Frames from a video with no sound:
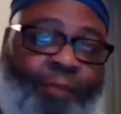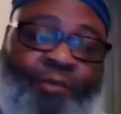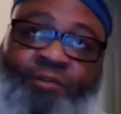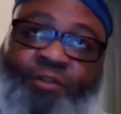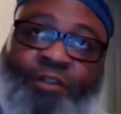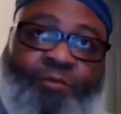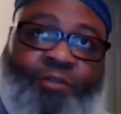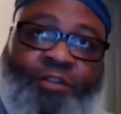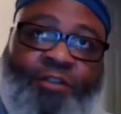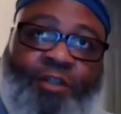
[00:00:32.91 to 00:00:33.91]
I mean, it
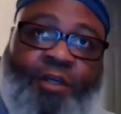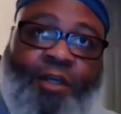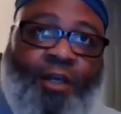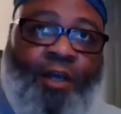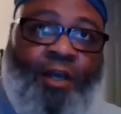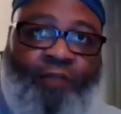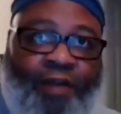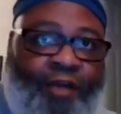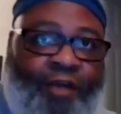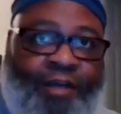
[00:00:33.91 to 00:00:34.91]
was
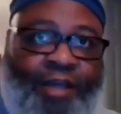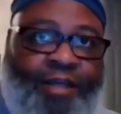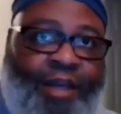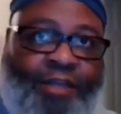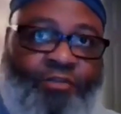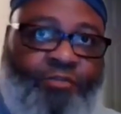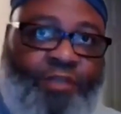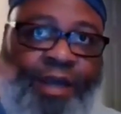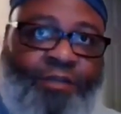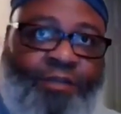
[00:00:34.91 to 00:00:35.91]
right around 99,
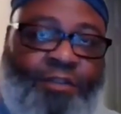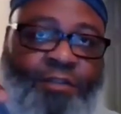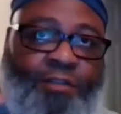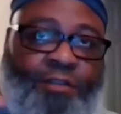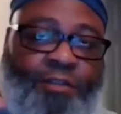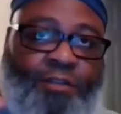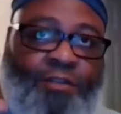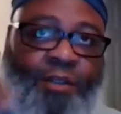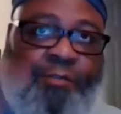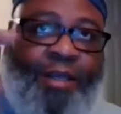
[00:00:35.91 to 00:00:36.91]
2000,
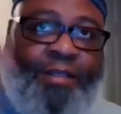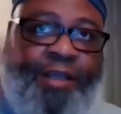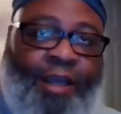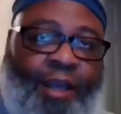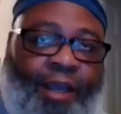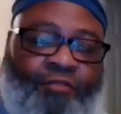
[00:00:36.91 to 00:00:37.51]
something like that.